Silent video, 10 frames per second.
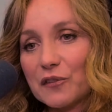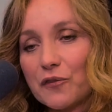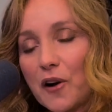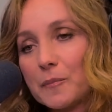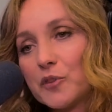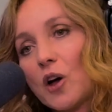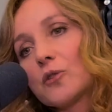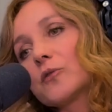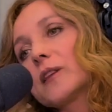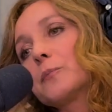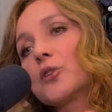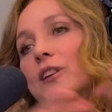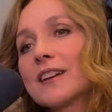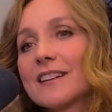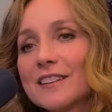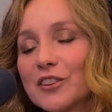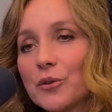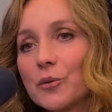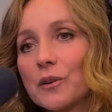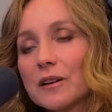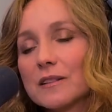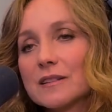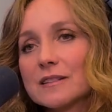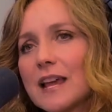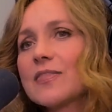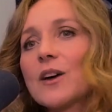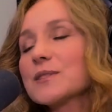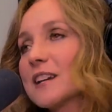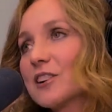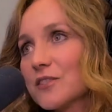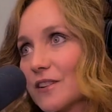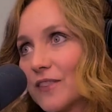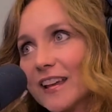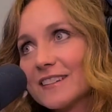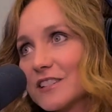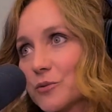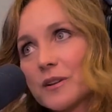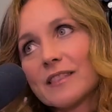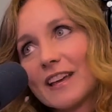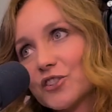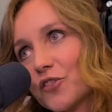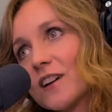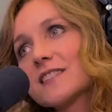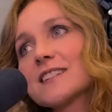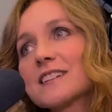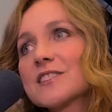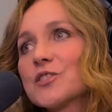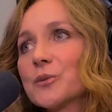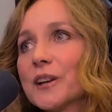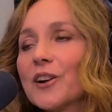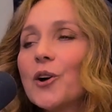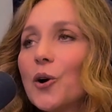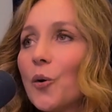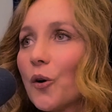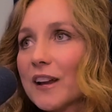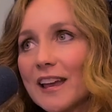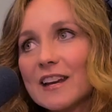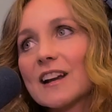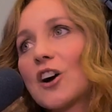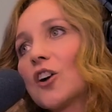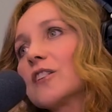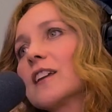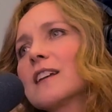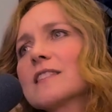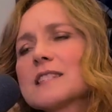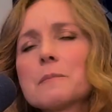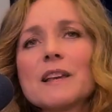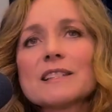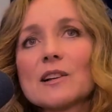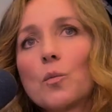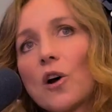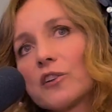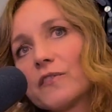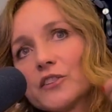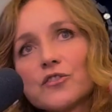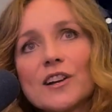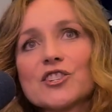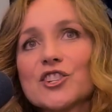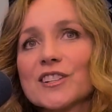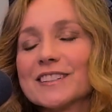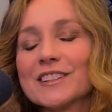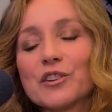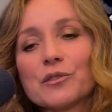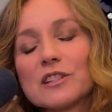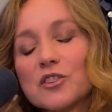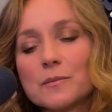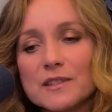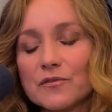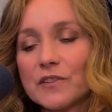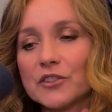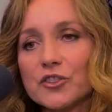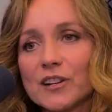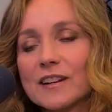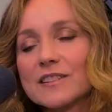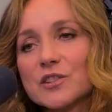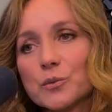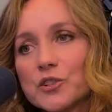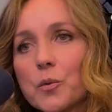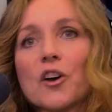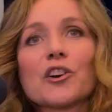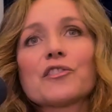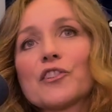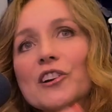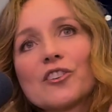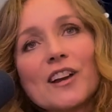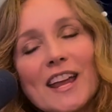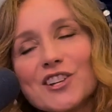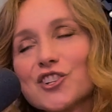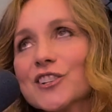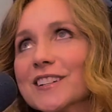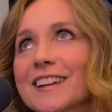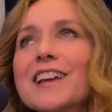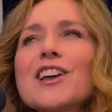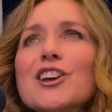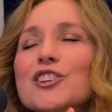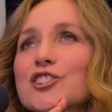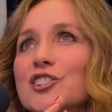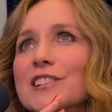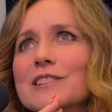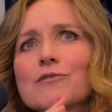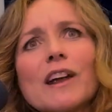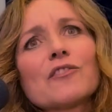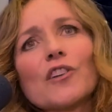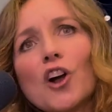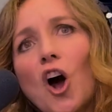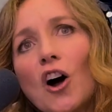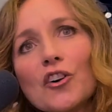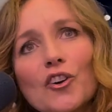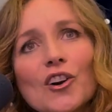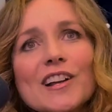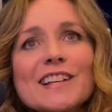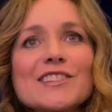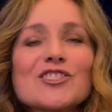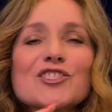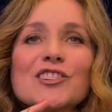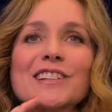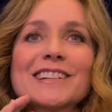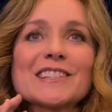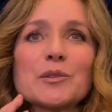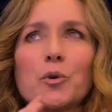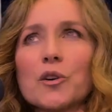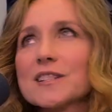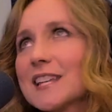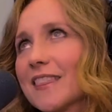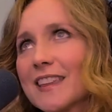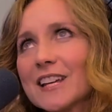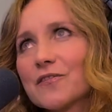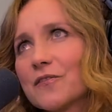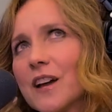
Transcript: from not only putting, 10,000 acres of land into a land trust, and is doing organic gardening, this amazing water filtration, in terms of filtering sewage water for irrigation. She ran for Congress. She supports, I think,